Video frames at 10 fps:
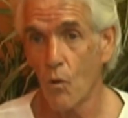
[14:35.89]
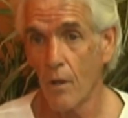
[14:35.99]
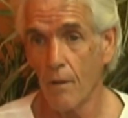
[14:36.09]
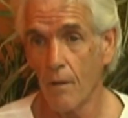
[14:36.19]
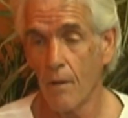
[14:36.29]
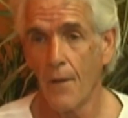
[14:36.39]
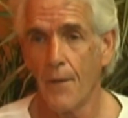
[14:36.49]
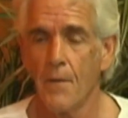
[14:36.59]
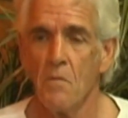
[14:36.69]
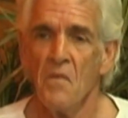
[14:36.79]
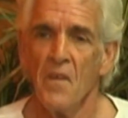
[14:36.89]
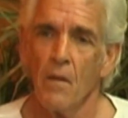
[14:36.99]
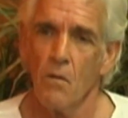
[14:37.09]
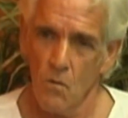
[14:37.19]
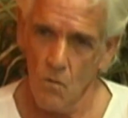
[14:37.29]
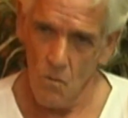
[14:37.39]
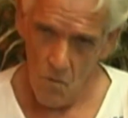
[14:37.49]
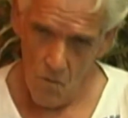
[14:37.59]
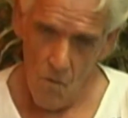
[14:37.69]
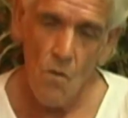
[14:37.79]
So before we go there, and I
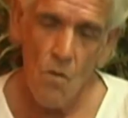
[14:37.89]
want to talk